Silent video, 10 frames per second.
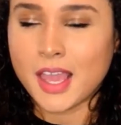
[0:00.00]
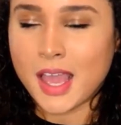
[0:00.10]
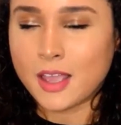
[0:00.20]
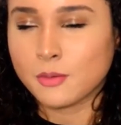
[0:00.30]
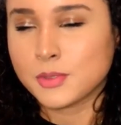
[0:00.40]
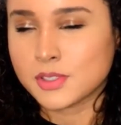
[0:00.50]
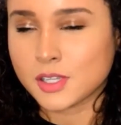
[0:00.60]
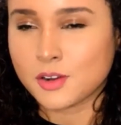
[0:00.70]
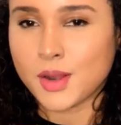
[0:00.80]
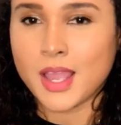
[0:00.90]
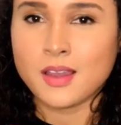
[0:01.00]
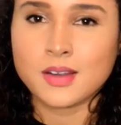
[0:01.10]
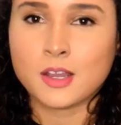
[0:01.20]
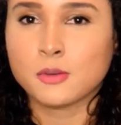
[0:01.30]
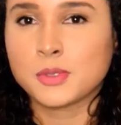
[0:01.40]
I hope you stick around.
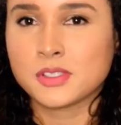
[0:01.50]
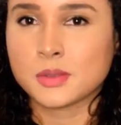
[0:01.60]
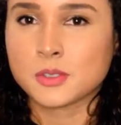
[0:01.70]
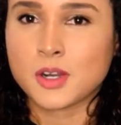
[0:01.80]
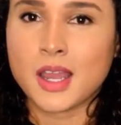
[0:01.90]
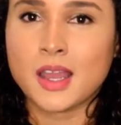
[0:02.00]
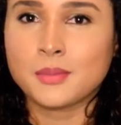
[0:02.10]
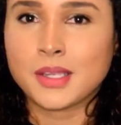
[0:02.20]
I hope you subscribe